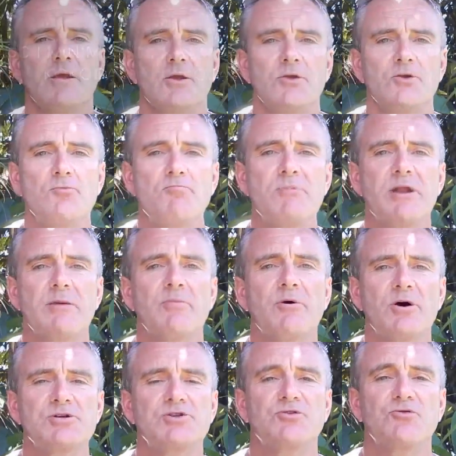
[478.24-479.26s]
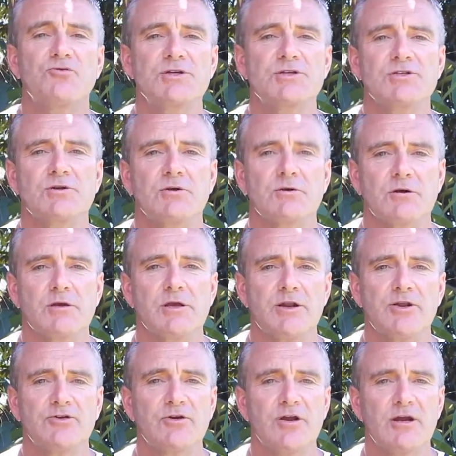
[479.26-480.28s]
You minimise your risk on
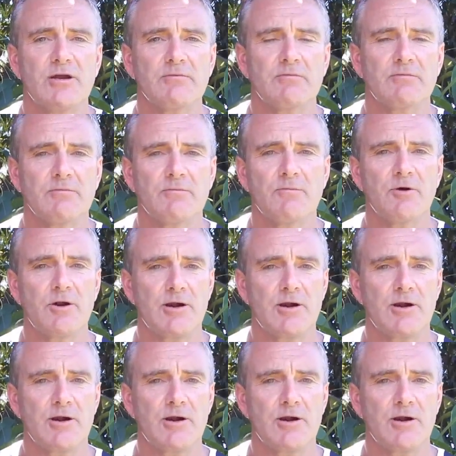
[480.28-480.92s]
Kokoda track by,